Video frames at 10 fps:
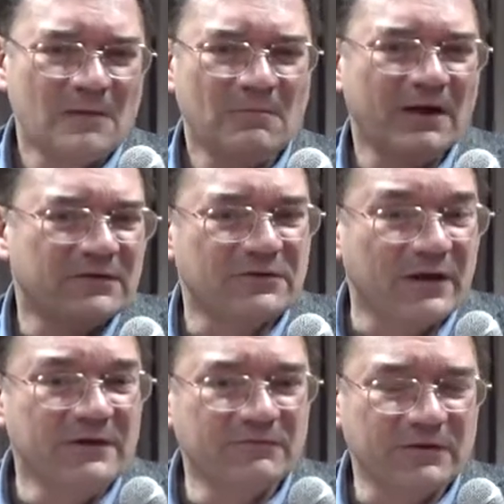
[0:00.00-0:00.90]
But
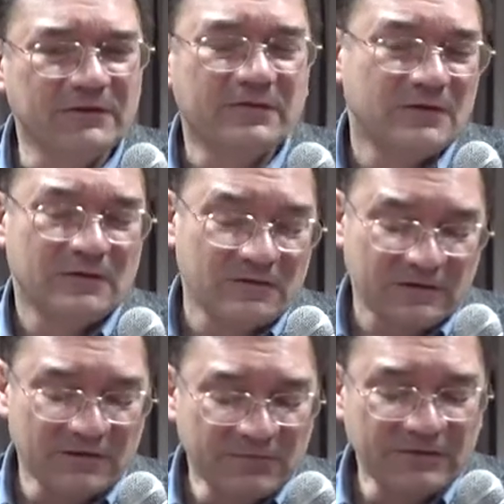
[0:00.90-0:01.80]
David
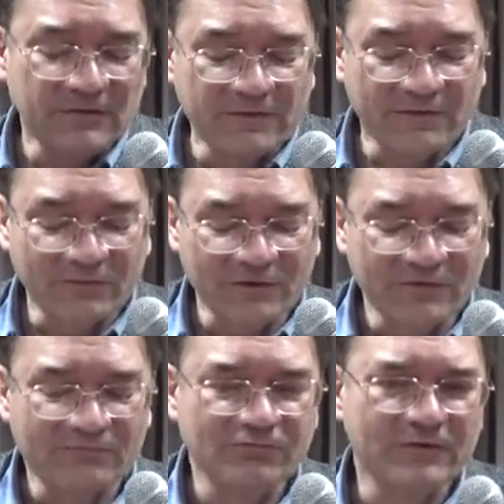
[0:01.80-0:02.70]
committed the sin
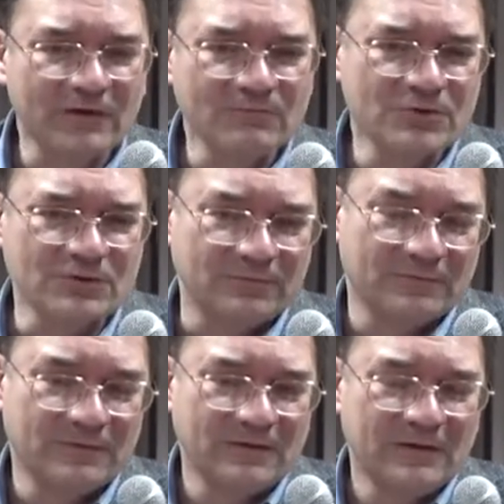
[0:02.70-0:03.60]
of presumption.
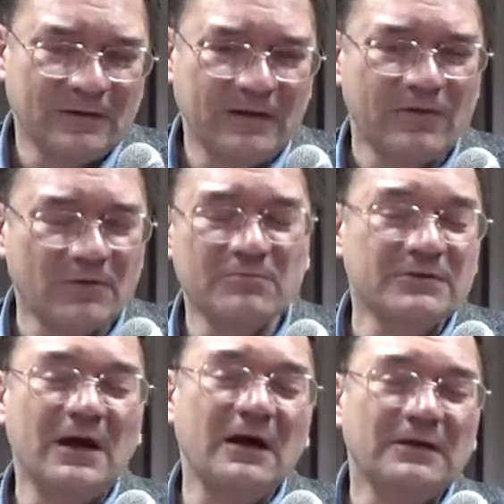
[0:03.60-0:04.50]
He thought,
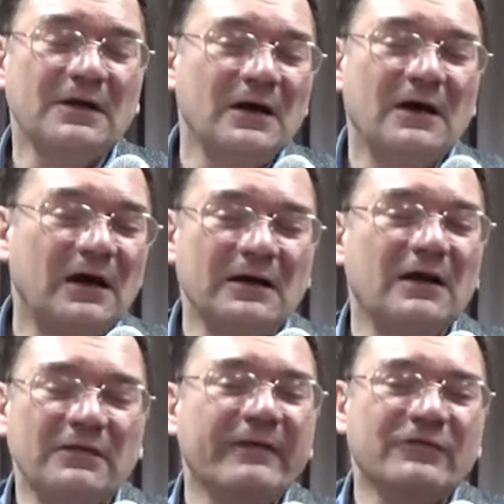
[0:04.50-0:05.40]
no, no,
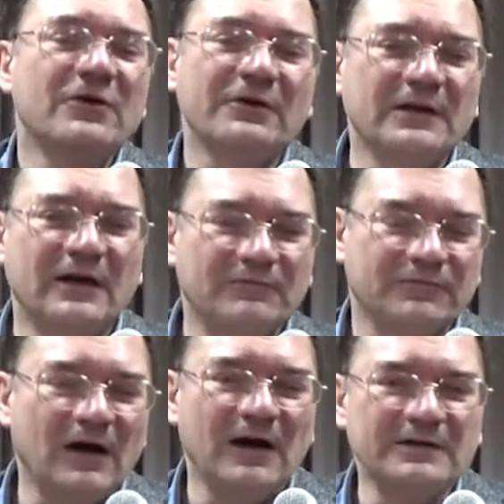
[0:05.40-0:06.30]
that's not
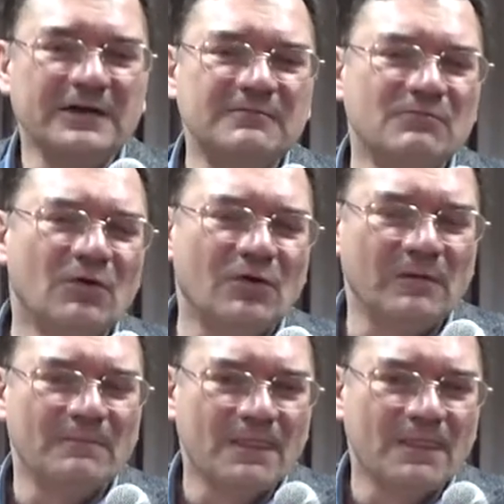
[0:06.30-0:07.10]
enough. I need more.